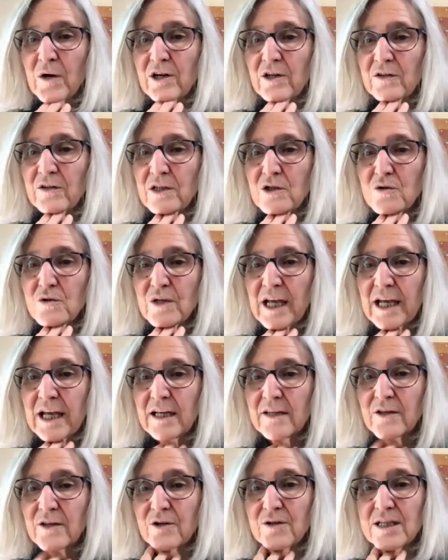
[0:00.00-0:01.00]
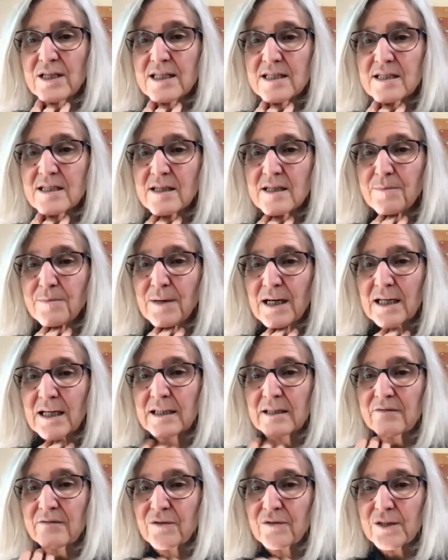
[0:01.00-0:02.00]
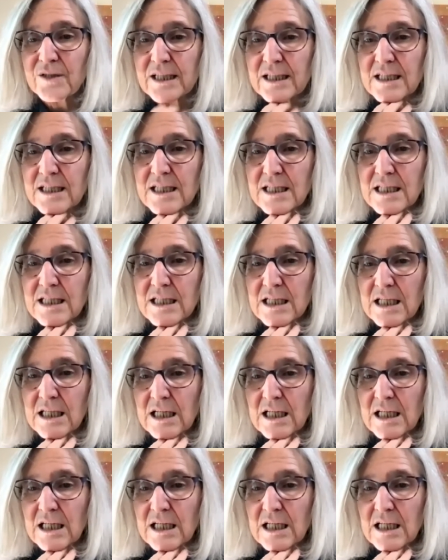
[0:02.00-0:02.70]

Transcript: in the UK, there isn't a body for this.